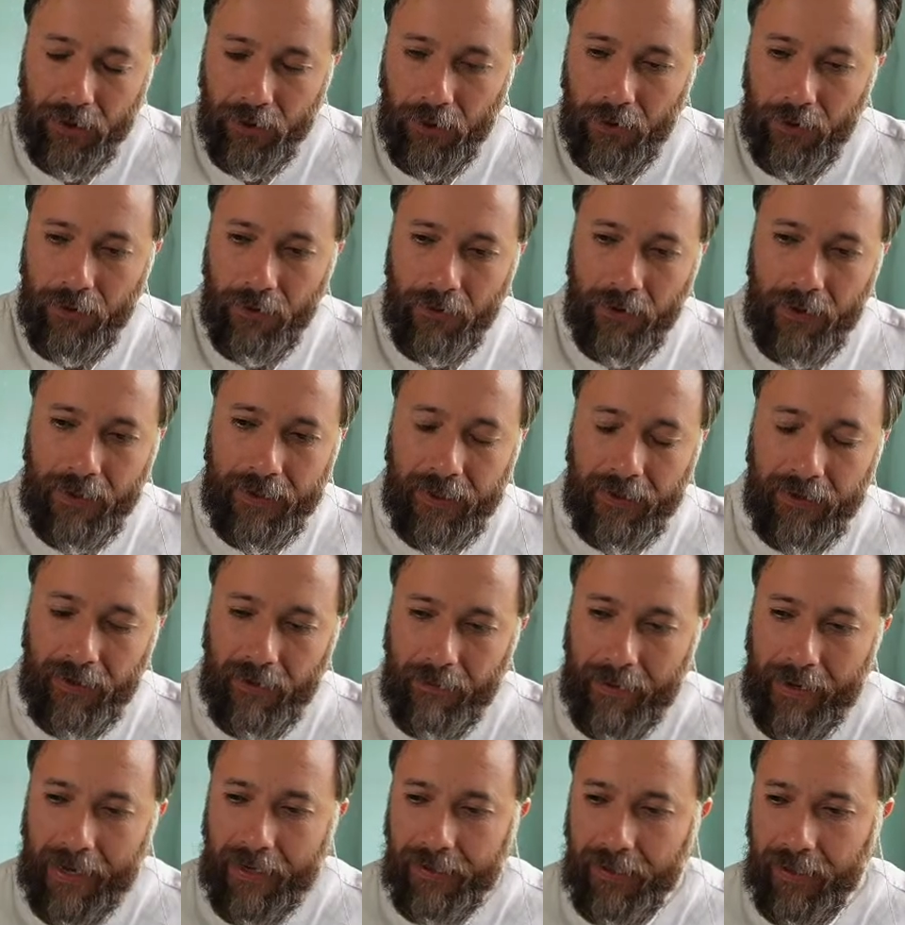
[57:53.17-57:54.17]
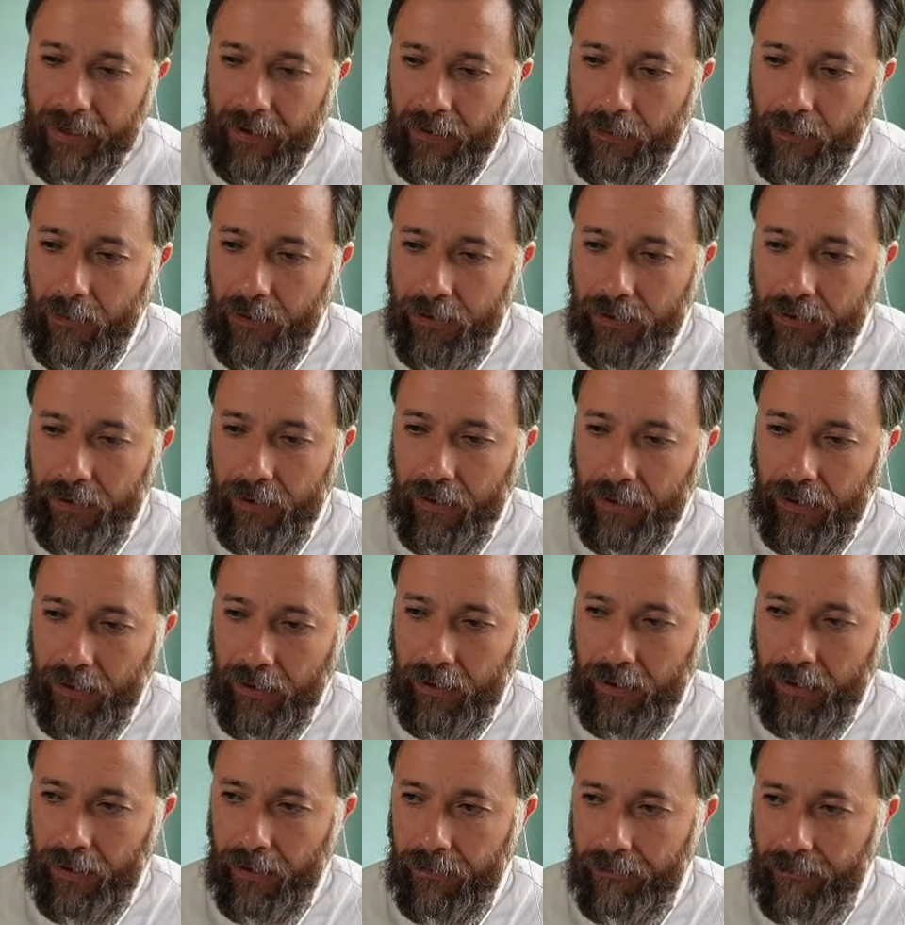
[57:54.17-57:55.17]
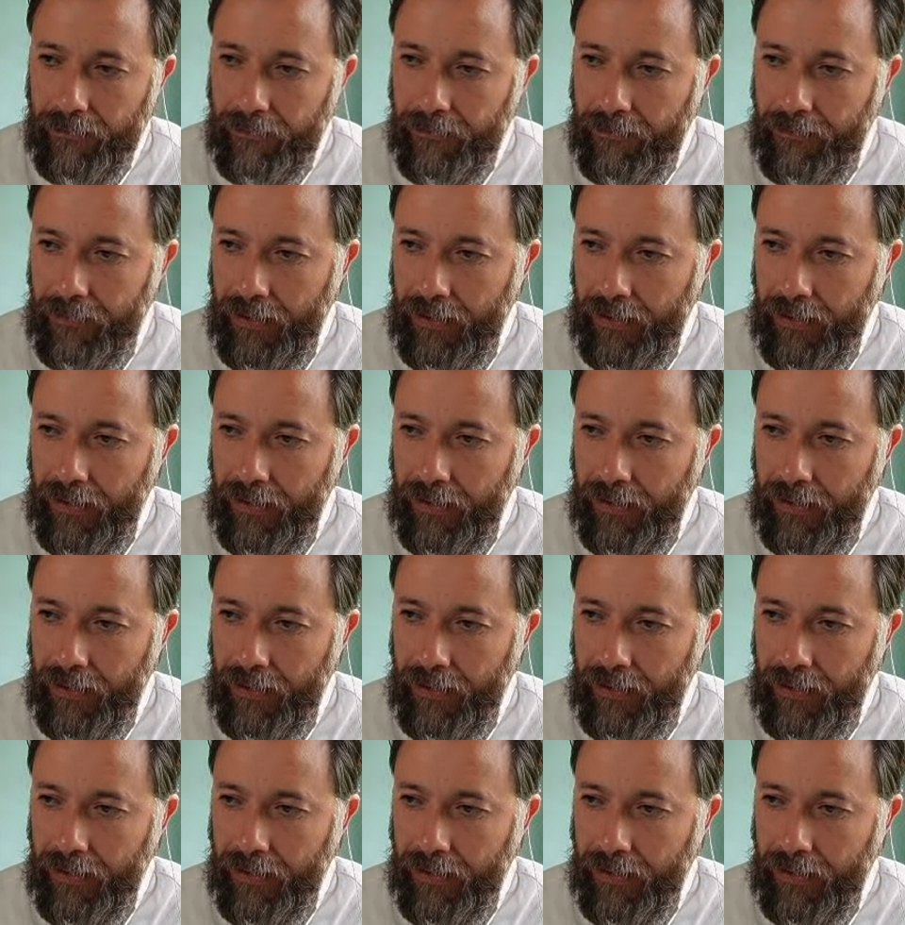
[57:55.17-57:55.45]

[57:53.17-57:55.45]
told you this in the past. I was a